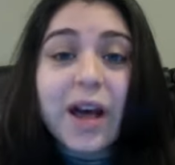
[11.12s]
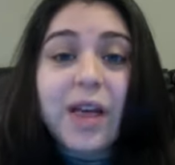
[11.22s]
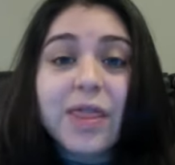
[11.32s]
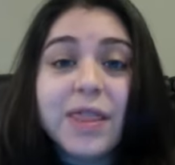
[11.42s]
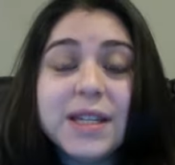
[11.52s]

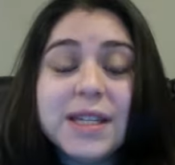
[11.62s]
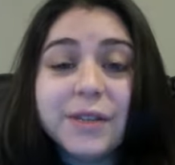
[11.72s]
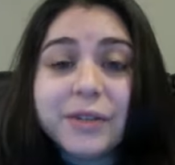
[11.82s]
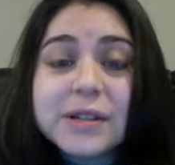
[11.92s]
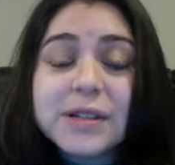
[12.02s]
the
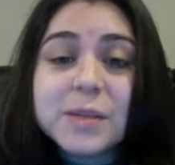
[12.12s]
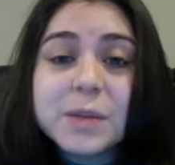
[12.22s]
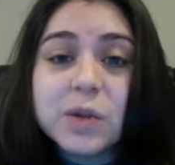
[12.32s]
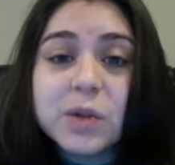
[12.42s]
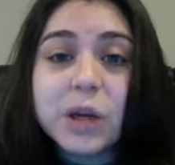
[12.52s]
differences
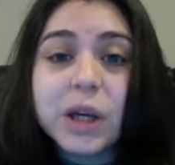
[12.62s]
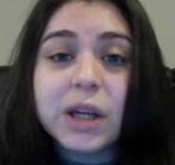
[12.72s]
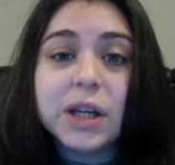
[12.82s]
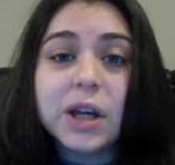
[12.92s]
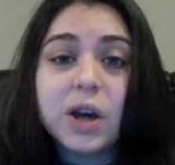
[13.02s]

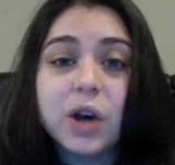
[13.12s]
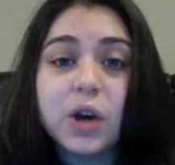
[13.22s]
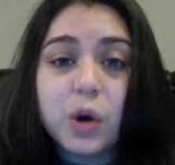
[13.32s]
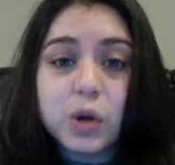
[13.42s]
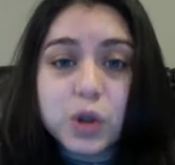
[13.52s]
between
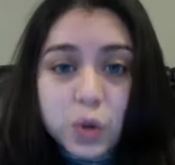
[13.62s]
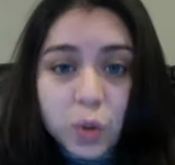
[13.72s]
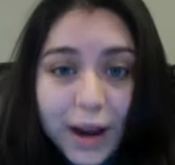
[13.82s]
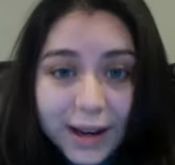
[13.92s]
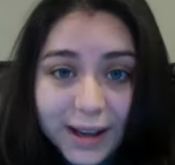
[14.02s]

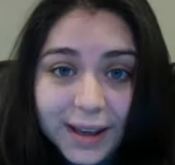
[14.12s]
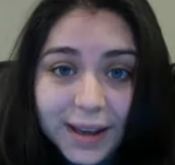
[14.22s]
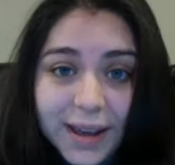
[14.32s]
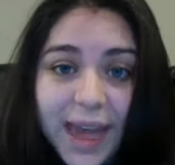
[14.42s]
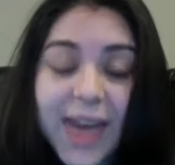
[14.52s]

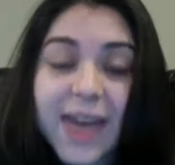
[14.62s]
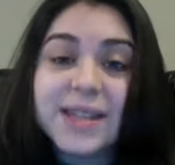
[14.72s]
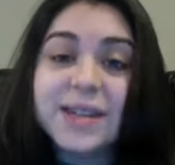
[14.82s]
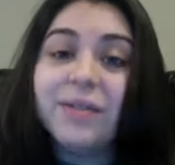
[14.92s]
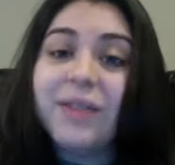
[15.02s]
ghostwriting
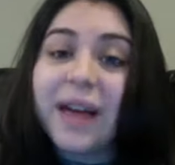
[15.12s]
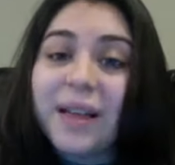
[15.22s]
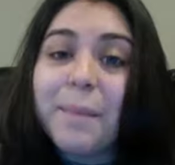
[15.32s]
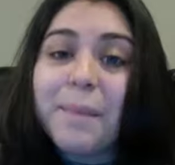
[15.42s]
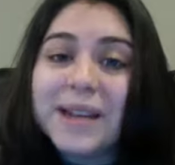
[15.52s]
and
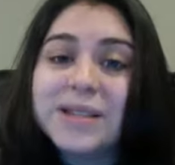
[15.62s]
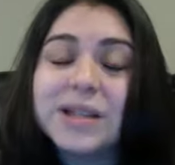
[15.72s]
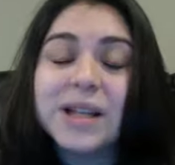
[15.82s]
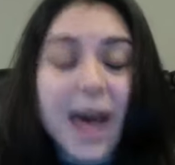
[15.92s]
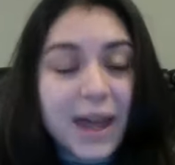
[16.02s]

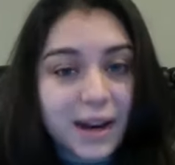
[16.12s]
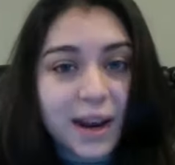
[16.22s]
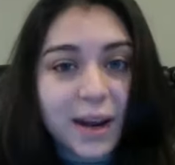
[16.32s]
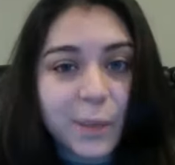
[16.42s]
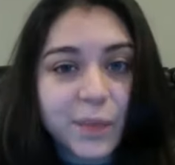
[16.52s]
developmental
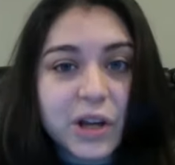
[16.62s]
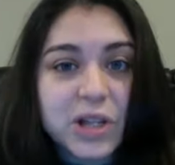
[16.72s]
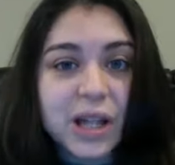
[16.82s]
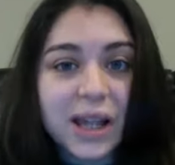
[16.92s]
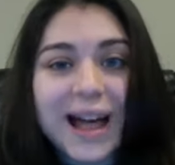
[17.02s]
editing.
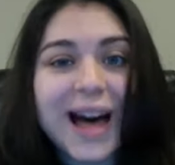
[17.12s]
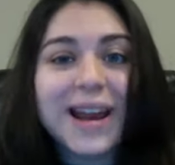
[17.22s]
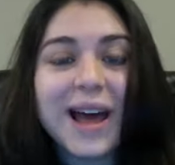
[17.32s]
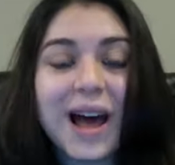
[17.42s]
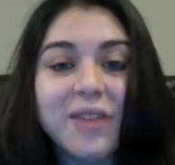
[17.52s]
There's a lot
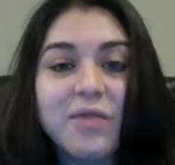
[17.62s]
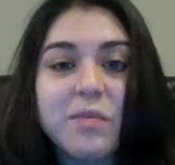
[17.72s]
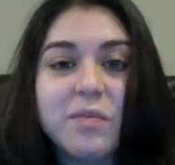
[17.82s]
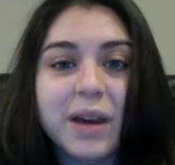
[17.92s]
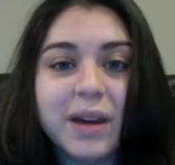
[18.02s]
of
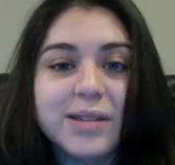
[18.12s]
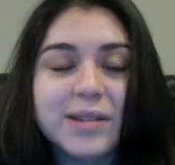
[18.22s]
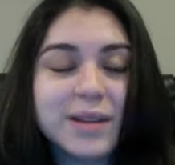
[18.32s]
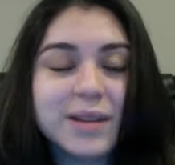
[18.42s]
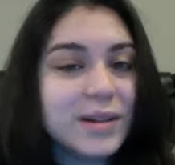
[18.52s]

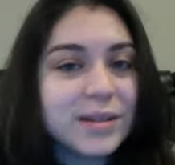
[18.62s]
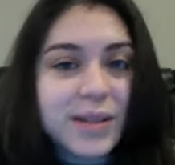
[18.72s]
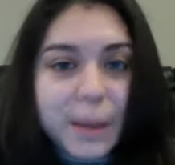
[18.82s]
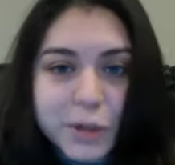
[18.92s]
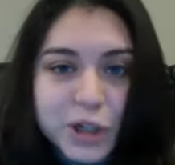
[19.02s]

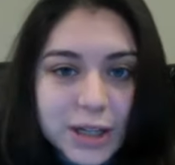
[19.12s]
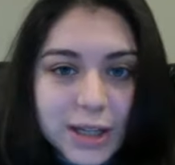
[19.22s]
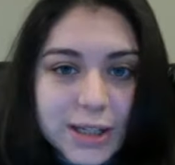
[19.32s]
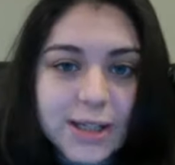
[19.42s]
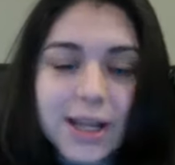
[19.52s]
misconception